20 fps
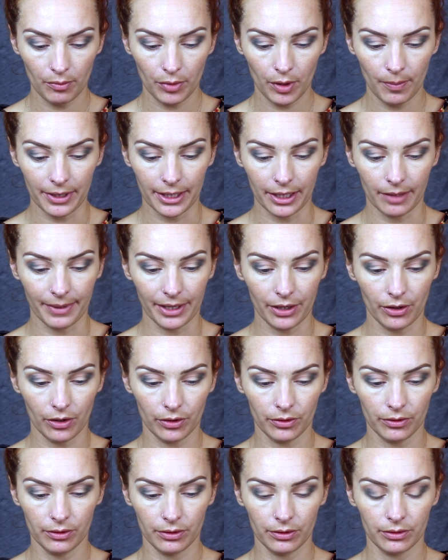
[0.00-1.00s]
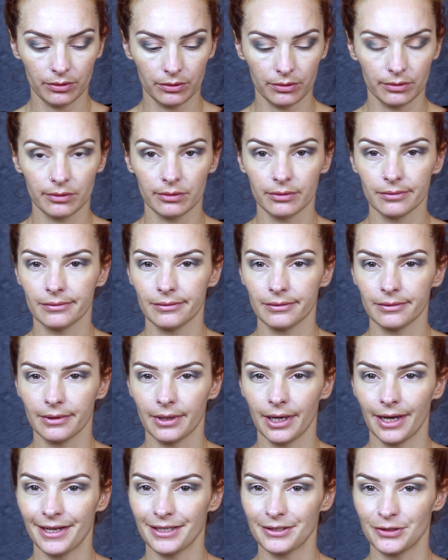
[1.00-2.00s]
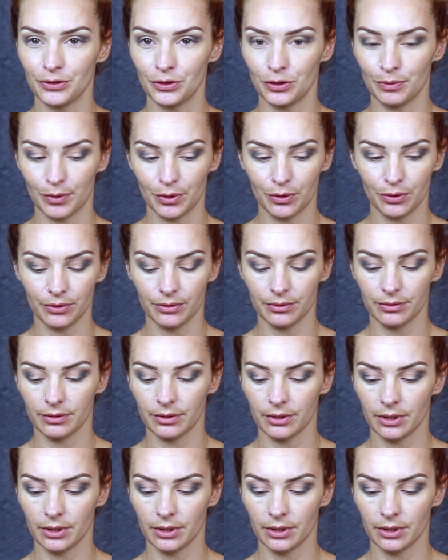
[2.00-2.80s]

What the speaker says: Pop a little bit on, and as normal,